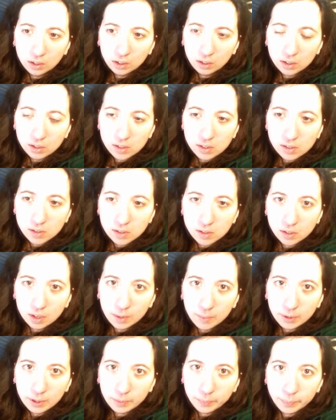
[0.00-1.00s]
Because,
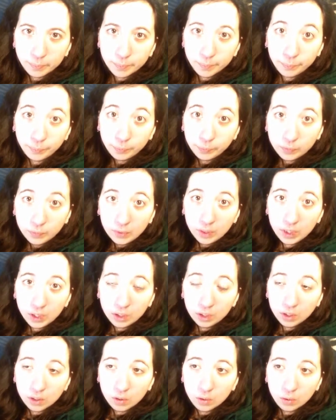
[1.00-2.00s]
I mean,
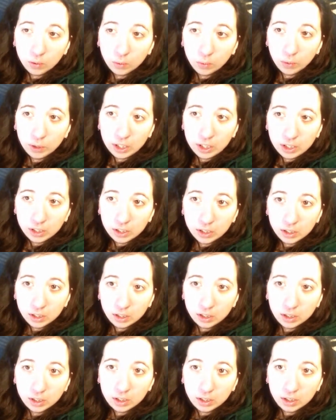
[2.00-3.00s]
when
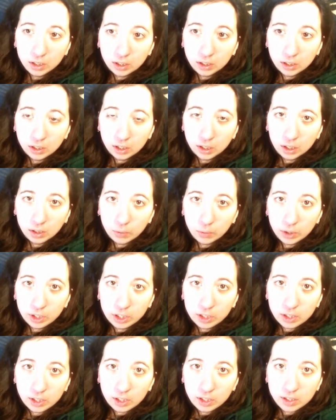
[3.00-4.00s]

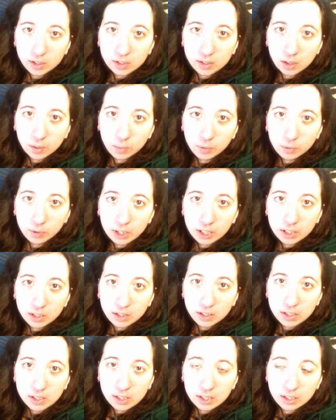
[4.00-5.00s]
I stopped wearing
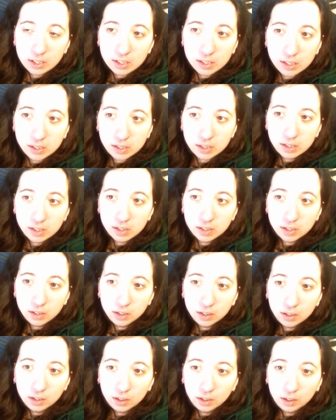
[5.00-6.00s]
the 6s,
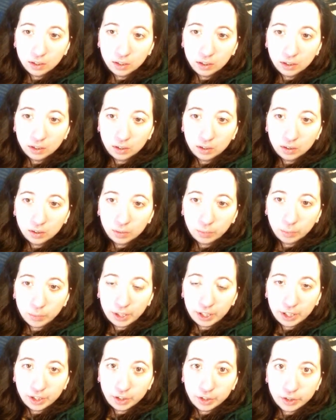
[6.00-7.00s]

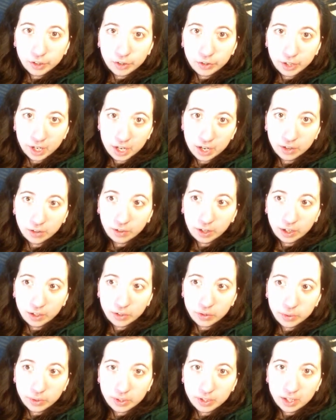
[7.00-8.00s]
my ears shrank right
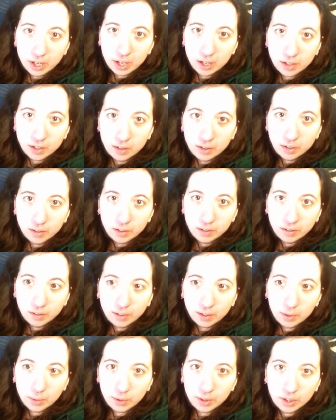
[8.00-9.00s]
to a 10,
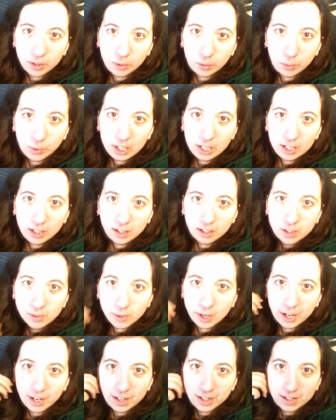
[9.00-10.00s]
like within a week. That's
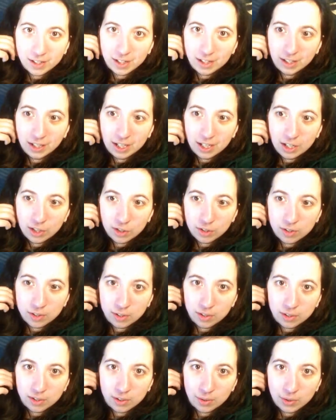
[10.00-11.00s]
why I had to get gauges
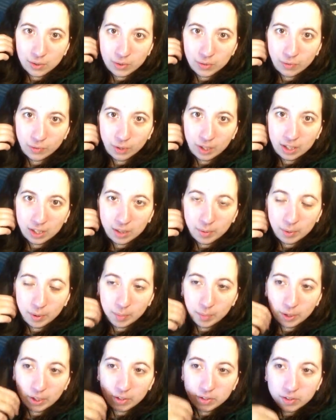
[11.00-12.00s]
in, because I was afraid that my
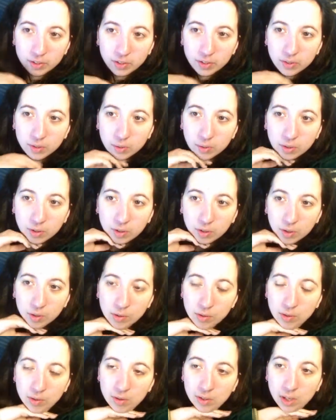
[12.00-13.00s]
piercings would
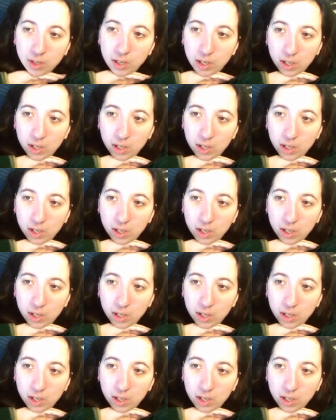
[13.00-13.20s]
close.